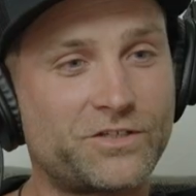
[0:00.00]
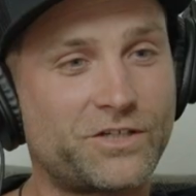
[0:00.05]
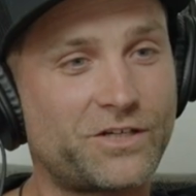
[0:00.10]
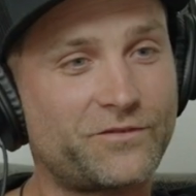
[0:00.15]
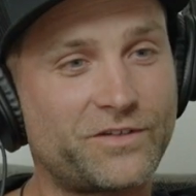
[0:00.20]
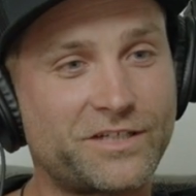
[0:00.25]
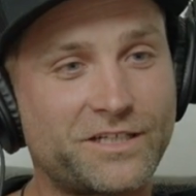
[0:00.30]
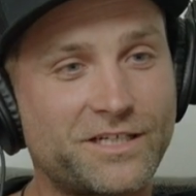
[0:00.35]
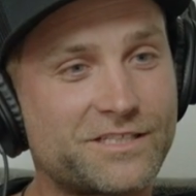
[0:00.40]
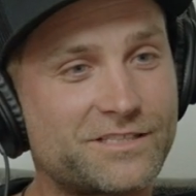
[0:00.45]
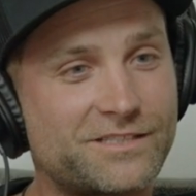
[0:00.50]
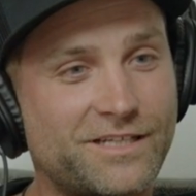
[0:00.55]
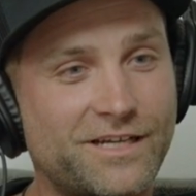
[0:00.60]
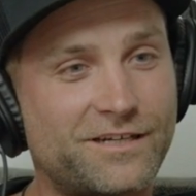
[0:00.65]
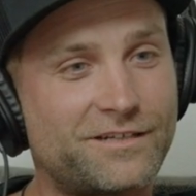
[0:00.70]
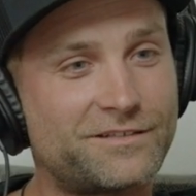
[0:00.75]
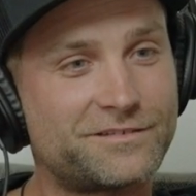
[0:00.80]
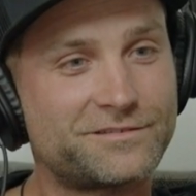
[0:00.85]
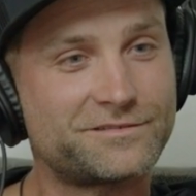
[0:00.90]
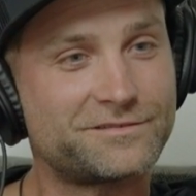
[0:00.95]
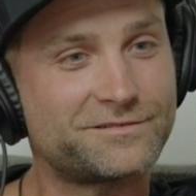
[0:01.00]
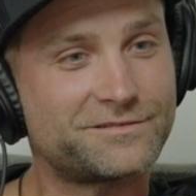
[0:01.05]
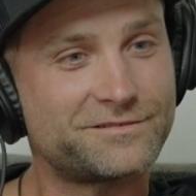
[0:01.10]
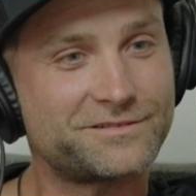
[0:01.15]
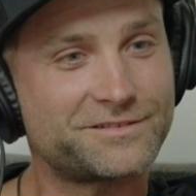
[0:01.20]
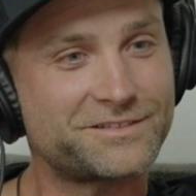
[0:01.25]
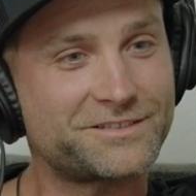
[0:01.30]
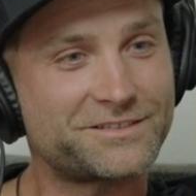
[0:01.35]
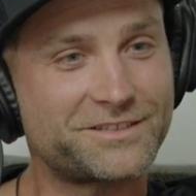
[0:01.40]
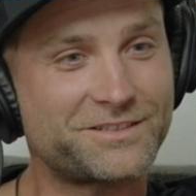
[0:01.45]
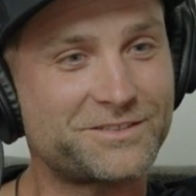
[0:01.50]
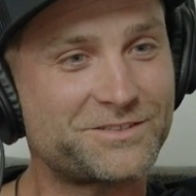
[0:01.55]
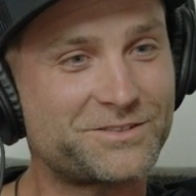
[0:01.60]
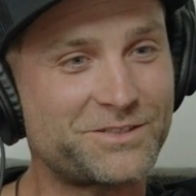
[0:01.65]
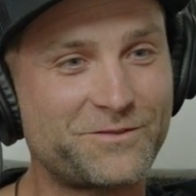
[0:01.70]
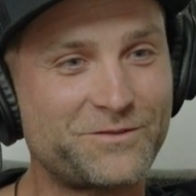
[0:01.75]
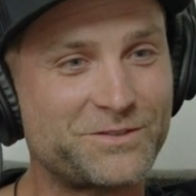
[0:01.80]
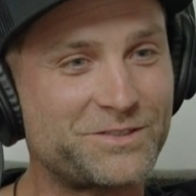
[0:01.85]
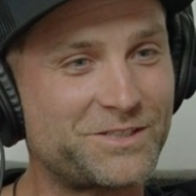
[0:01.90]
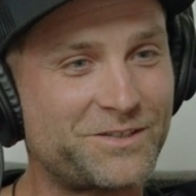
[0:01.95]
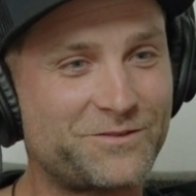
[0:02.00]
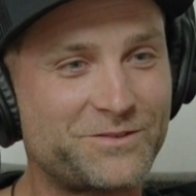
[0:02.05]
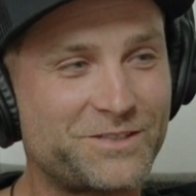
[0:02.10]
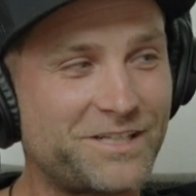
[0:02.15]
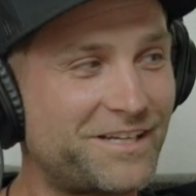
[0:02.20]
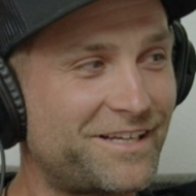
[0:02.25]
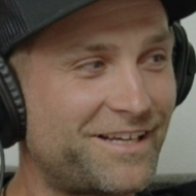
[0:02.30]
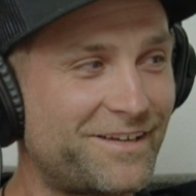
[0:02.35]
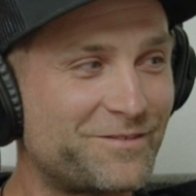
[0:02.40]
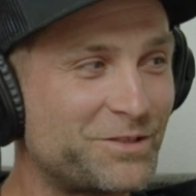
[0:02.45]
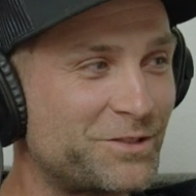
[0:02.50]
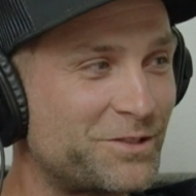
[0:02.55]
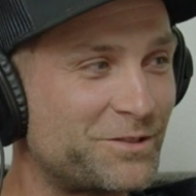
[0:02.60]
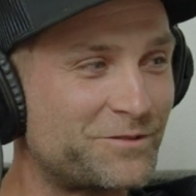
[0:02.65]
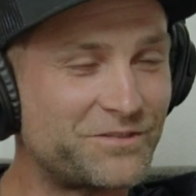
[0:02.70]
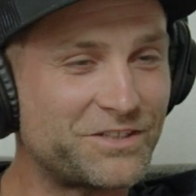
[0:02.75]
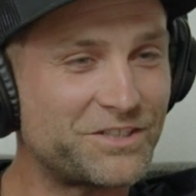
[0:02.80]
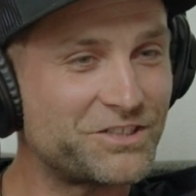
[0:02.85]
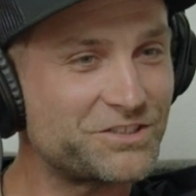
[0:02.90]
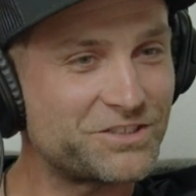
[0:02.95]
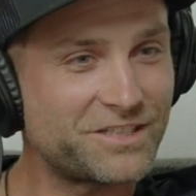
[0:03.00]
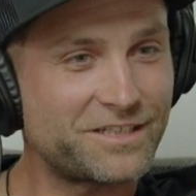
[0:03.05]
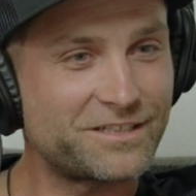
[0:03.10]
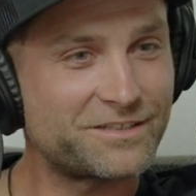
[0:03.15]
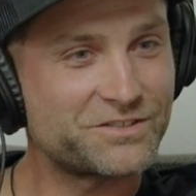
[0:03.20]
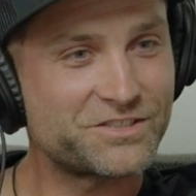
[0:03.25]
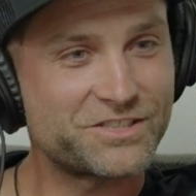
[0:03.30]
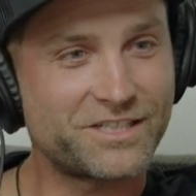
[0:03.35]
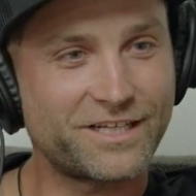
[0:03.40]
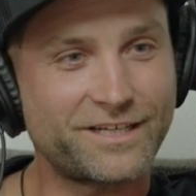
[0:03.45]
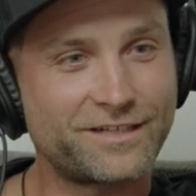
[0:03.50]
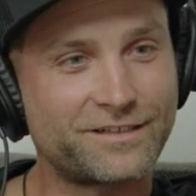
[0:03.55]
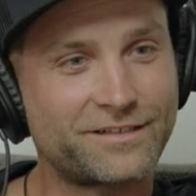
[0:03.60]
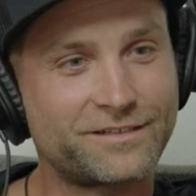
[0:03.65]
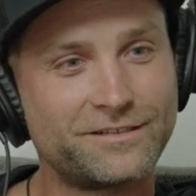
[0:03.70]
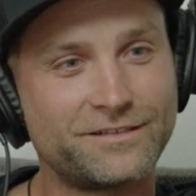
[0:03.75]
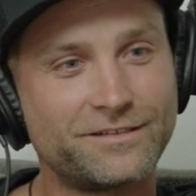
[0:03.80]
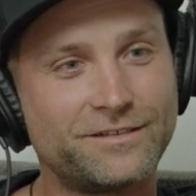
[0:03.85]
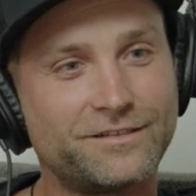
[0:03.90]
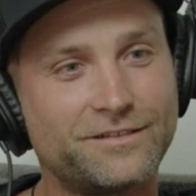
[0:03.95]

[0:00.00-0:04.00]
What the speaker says: and turf. I guess now. Surf and turf. You gotta have a little fish, a little steak.